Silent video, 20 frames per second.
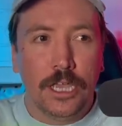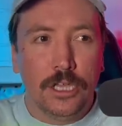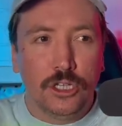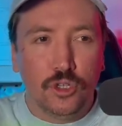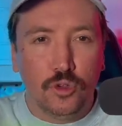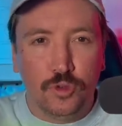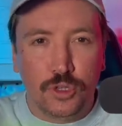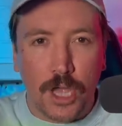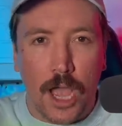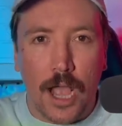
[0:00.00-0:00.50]

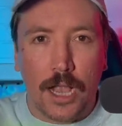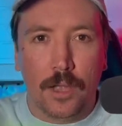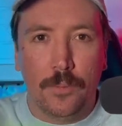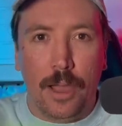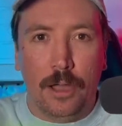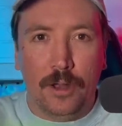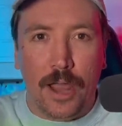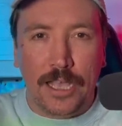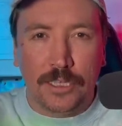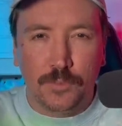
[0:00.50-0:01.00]
to talk
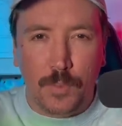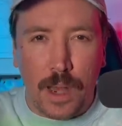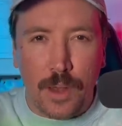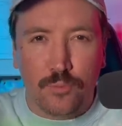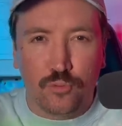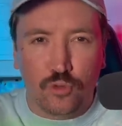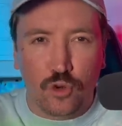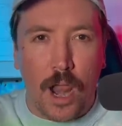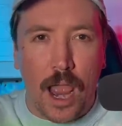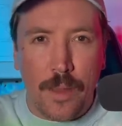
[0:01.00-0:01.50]
about as my
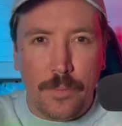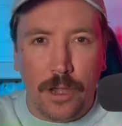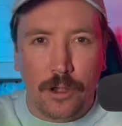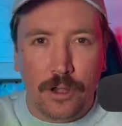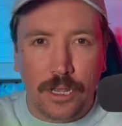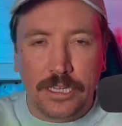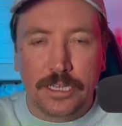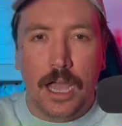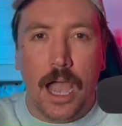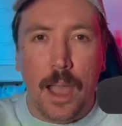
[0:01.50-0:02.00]

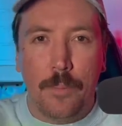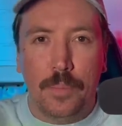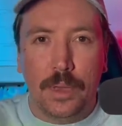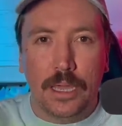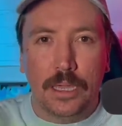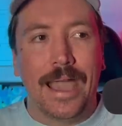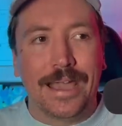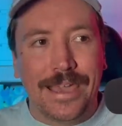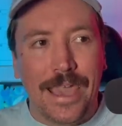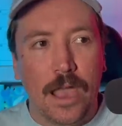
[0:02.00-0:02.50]
primary
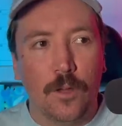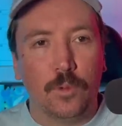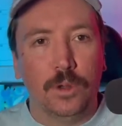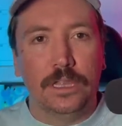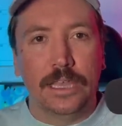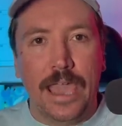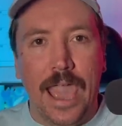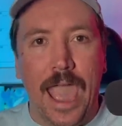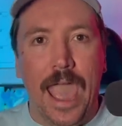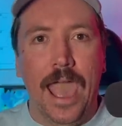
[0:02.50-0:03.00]
topic. I can't
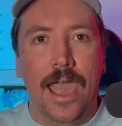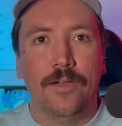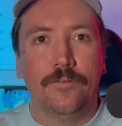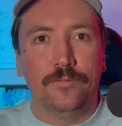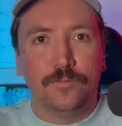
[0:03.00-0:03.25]
really have